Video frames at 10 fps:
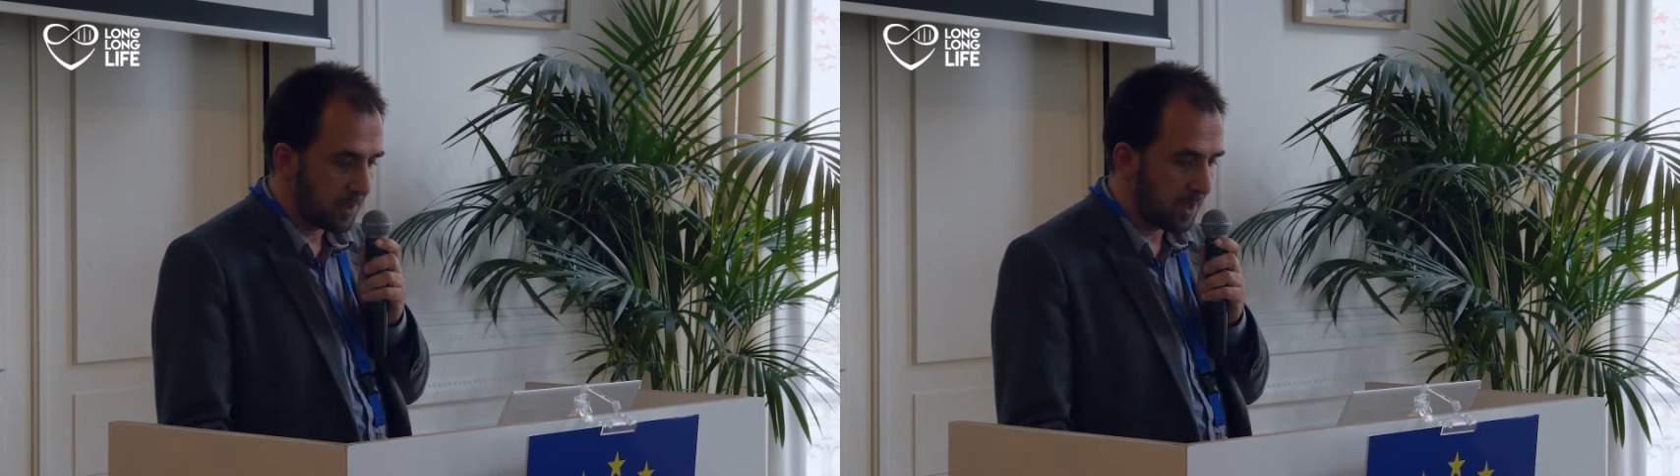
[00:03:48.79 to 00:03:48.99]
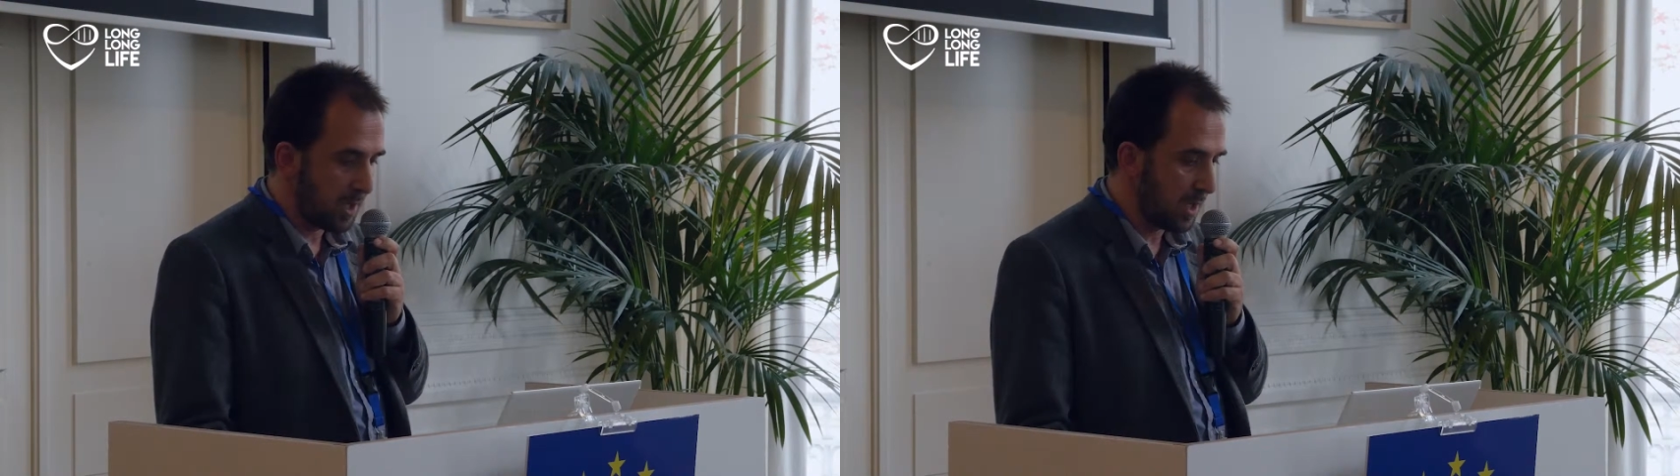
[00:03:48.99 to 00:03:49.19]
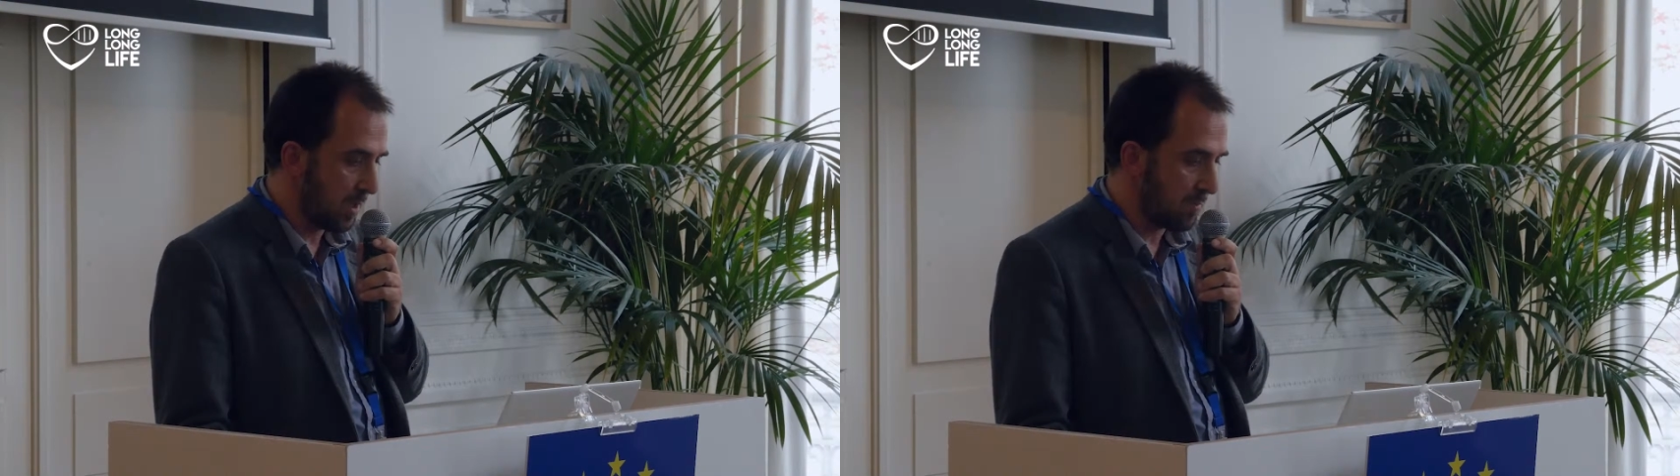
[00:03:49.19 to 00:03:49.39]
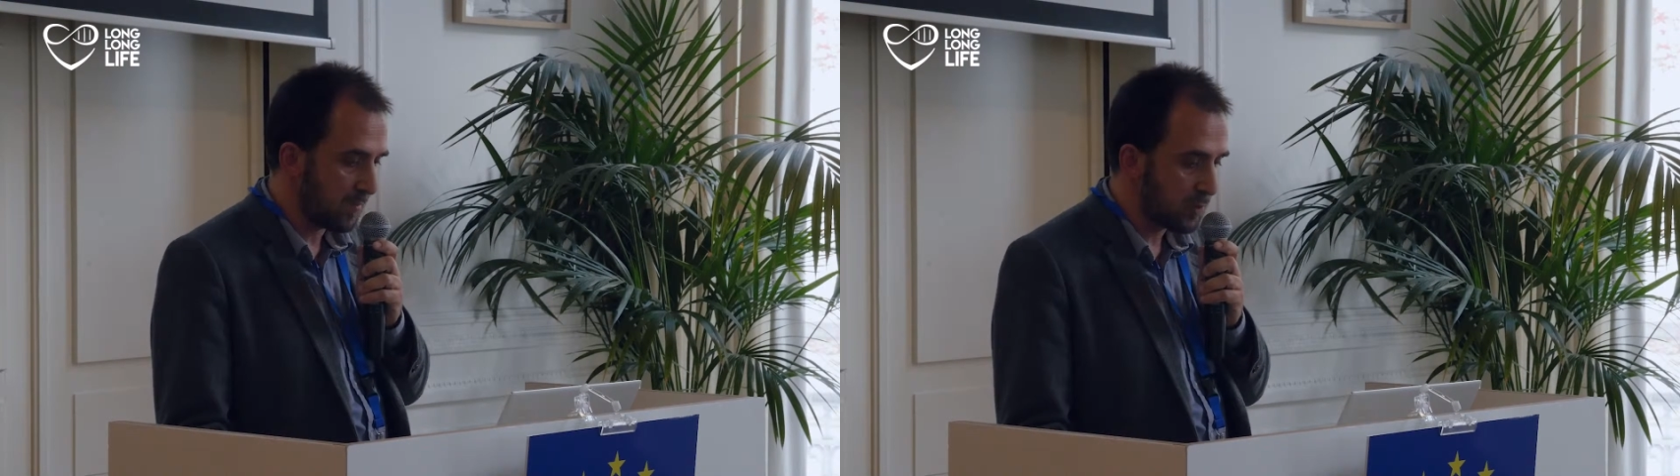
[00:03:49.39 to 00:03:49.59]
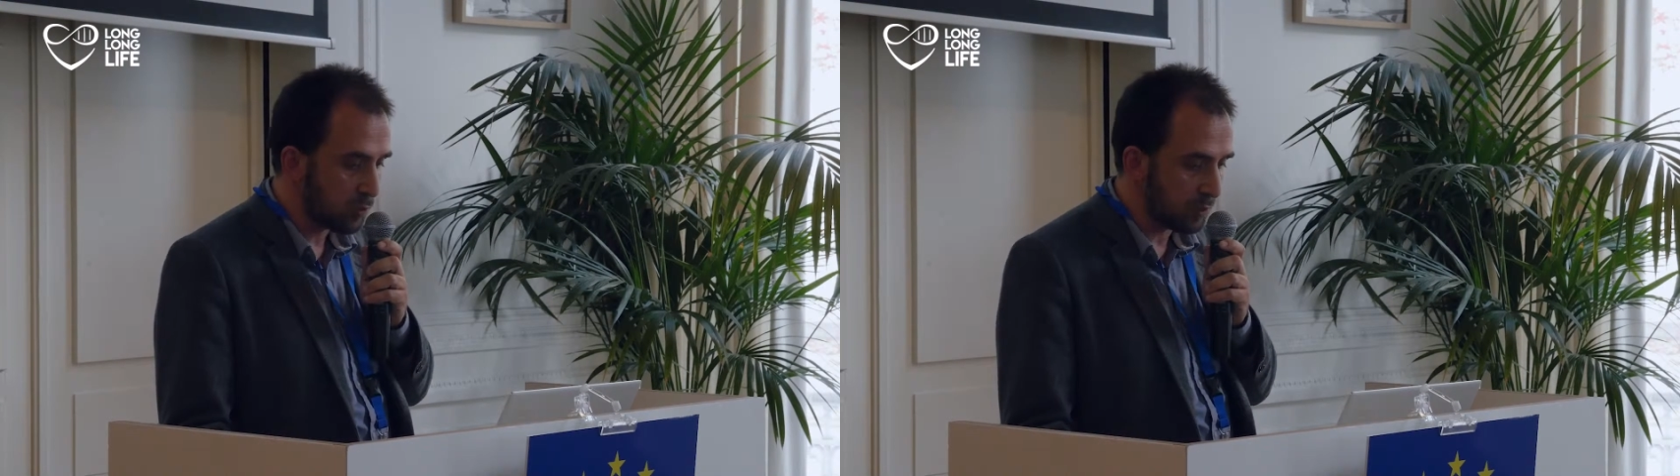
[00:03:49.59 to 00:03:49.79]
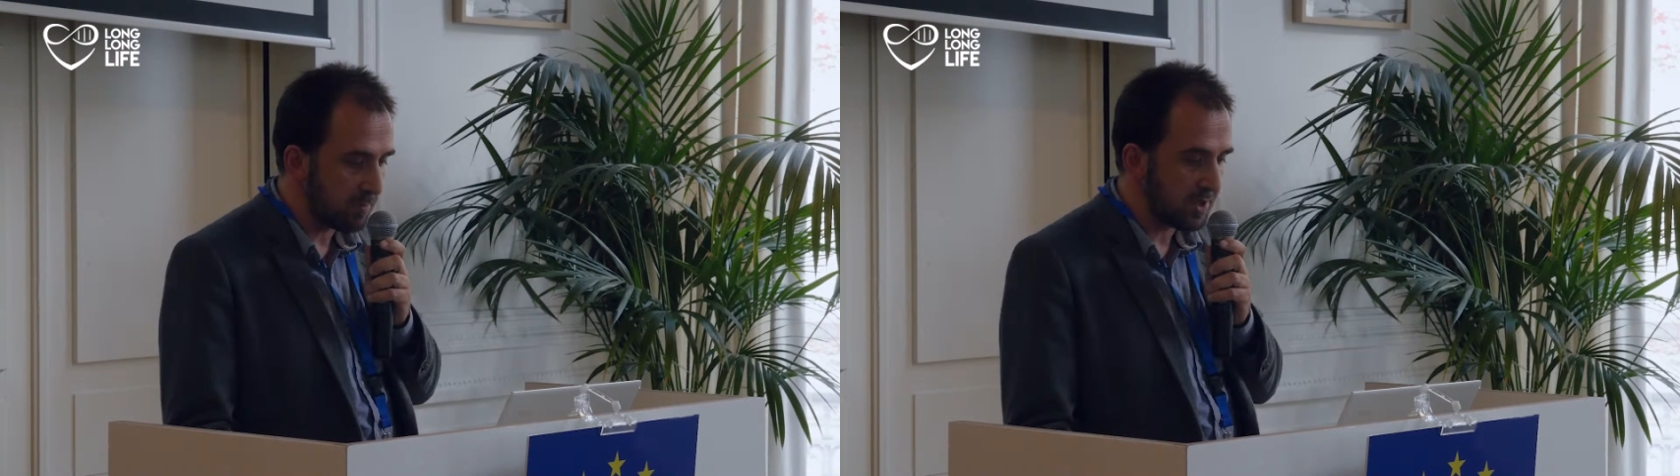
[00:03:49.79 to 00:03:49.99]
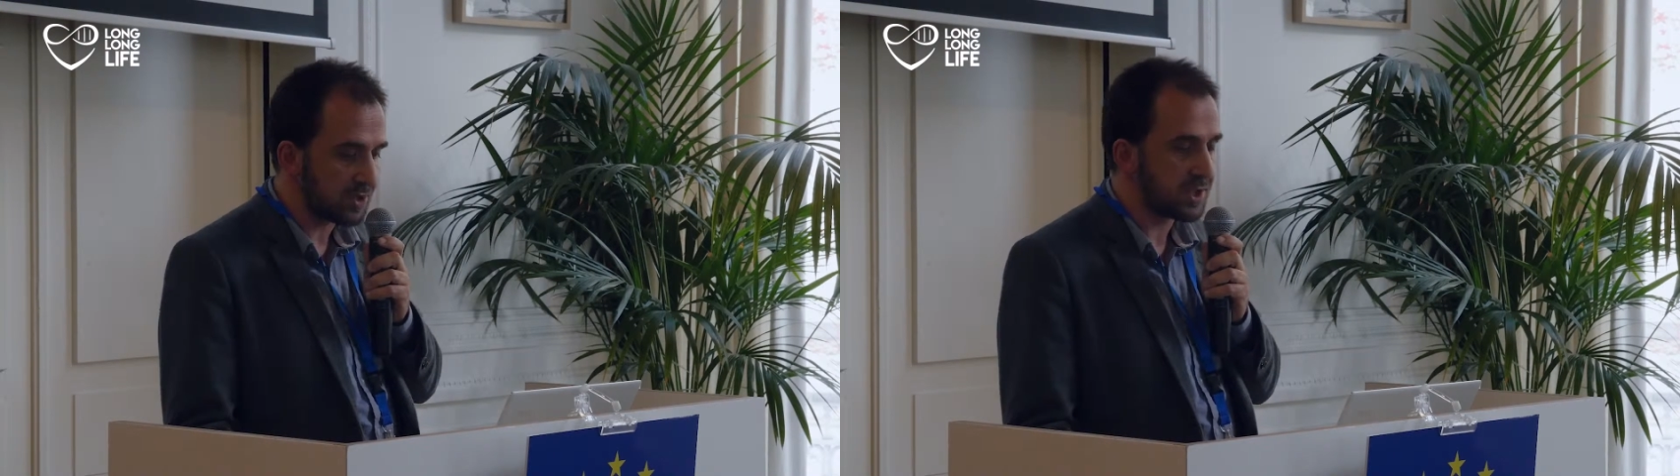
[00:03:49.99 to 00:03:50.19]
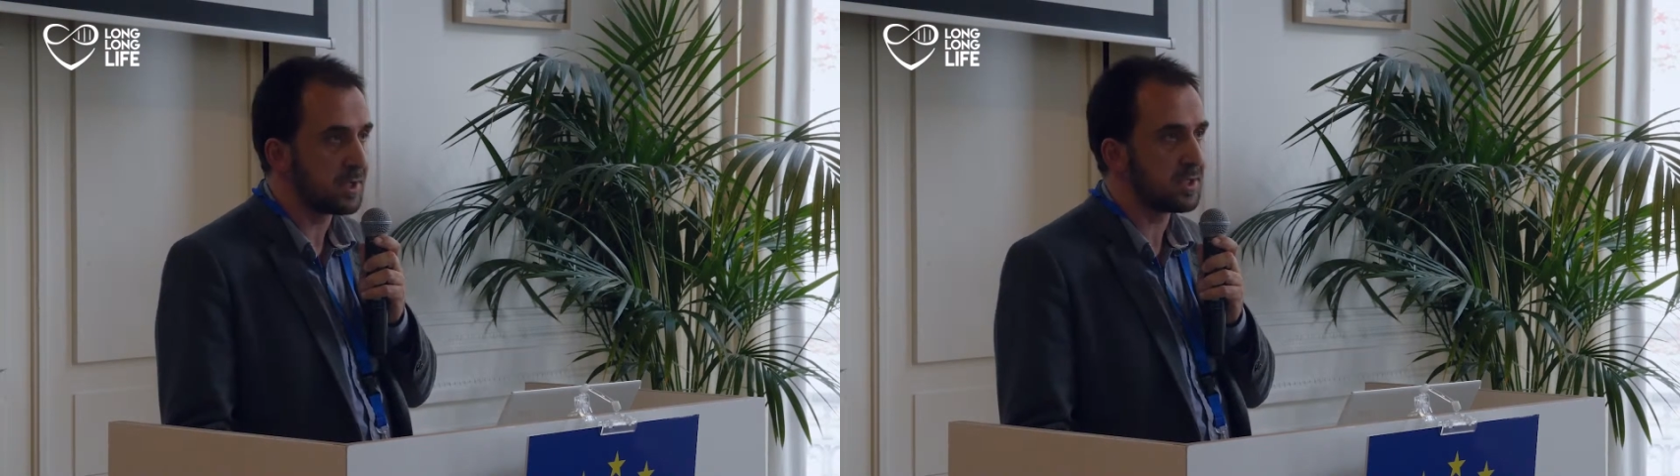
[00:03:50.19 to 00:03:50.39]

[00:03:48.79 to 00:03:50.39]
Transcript: to image